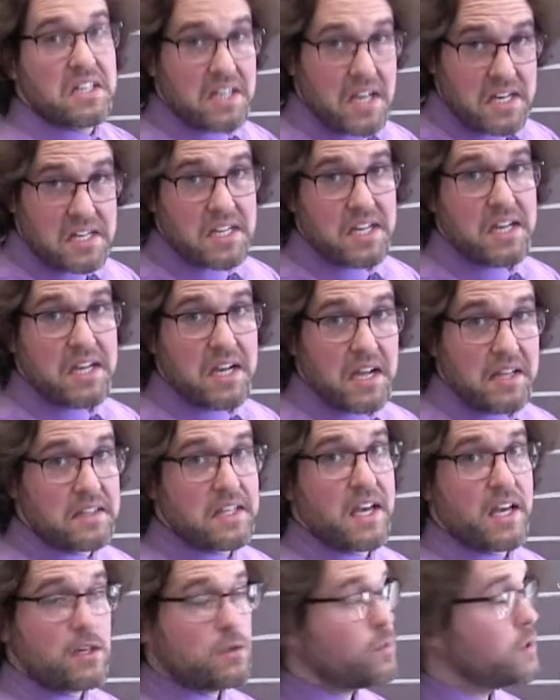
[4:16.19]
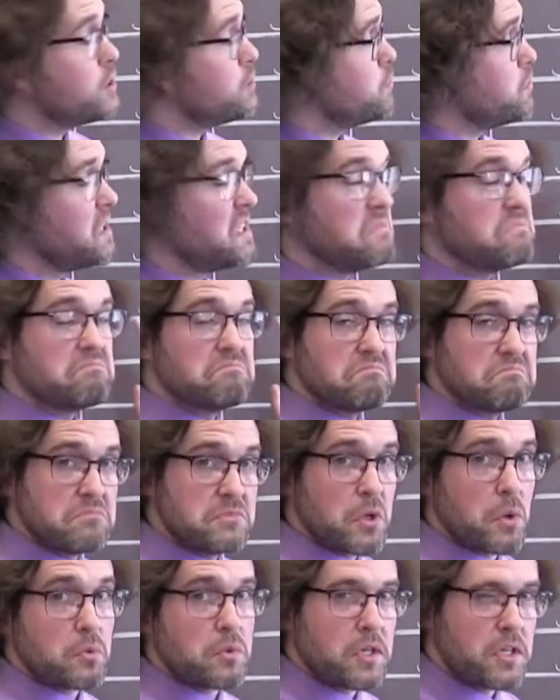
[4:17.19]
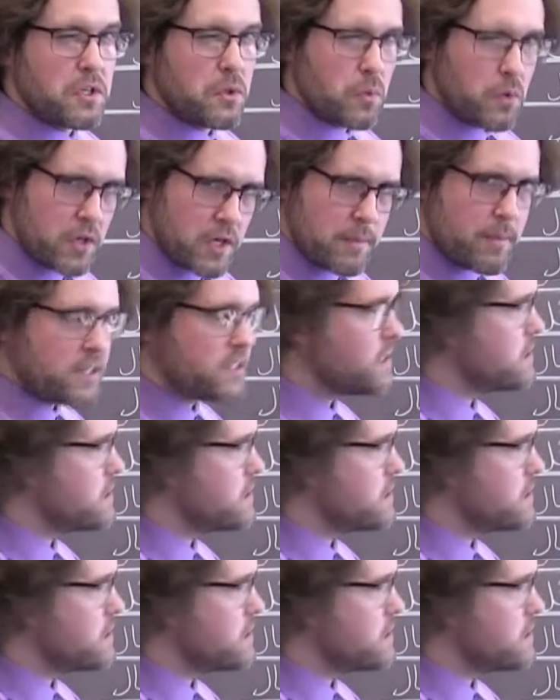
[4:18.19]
at the end, which we don't need to worry about